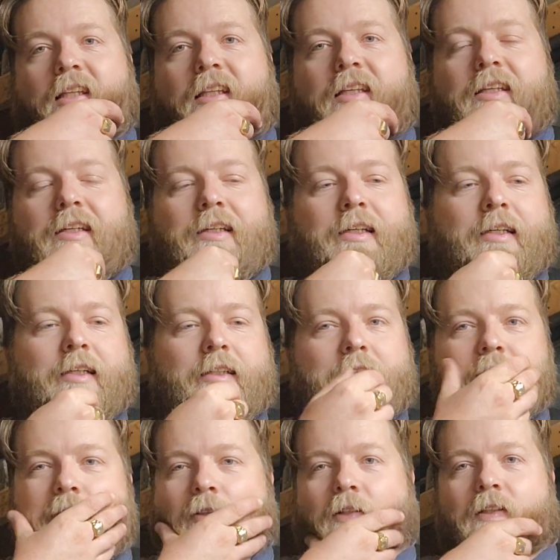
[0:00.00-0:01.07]
Yeah,
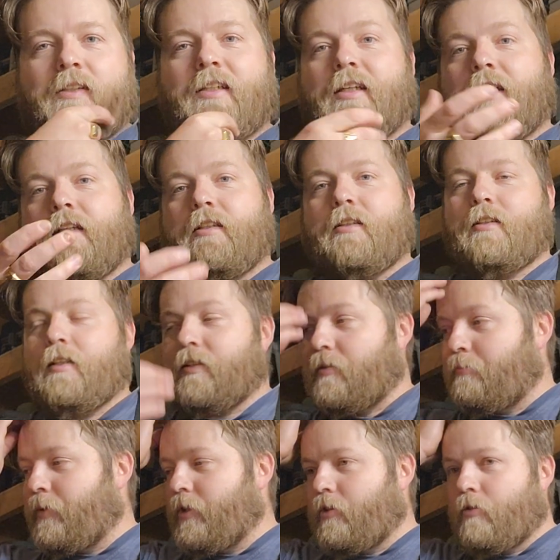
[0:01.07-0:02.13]
I had to let the
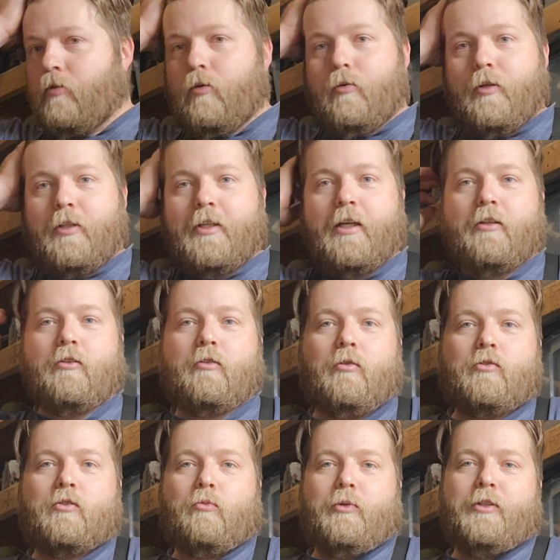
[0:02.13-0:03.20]
beard grow in, getting
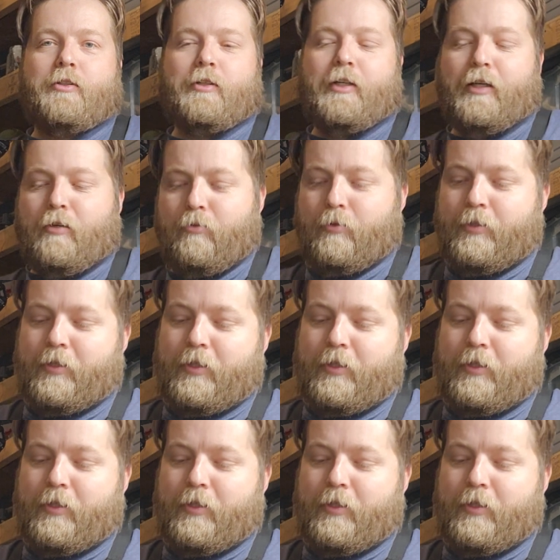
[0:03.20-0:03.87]
close to winter now.